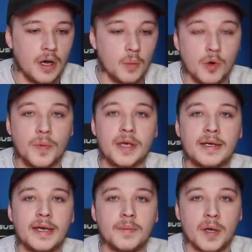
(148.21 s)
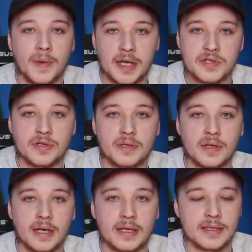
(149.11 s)
will be in my Patreon, the
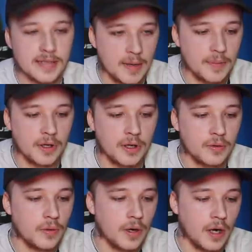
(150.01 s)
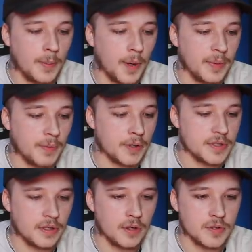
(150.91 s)
link is down below. I'll be
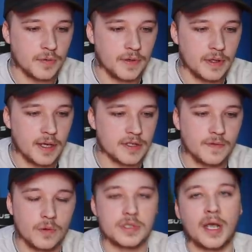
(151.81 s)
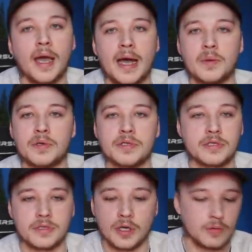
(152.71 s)
posting those within the next 48 hours,
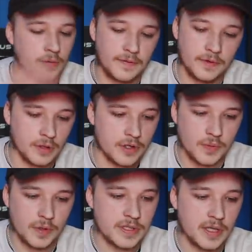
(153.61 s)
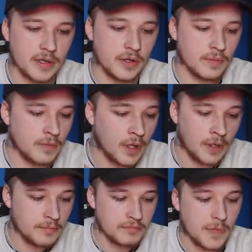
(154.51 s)
so if you guys want to see them,
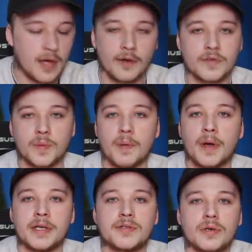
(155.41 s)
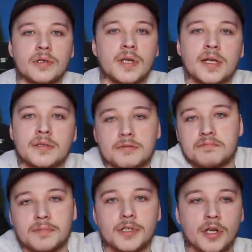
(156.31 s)
head over to my Patreon and,
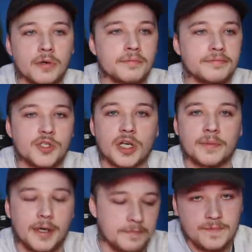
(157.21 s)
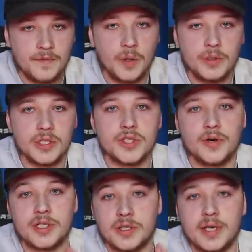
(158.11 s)
you know, check them out. Viewer
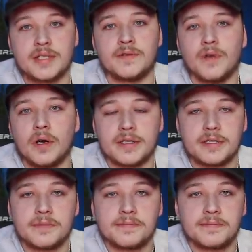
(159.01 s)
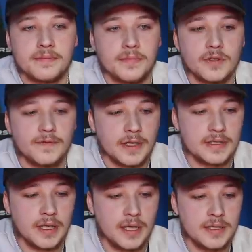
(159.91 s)
discretion is advised. The things
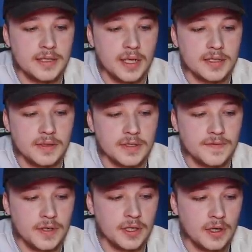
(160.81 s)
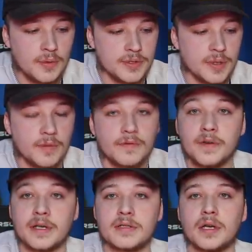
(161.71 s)
that he says in this video and some of the
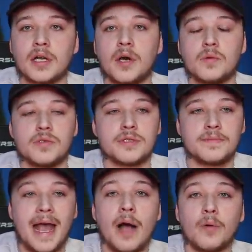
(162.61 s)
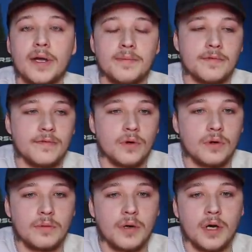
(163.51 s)
things that girls out him
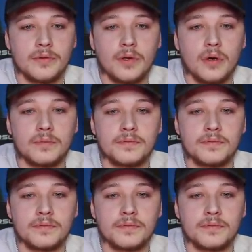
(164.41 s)
for are not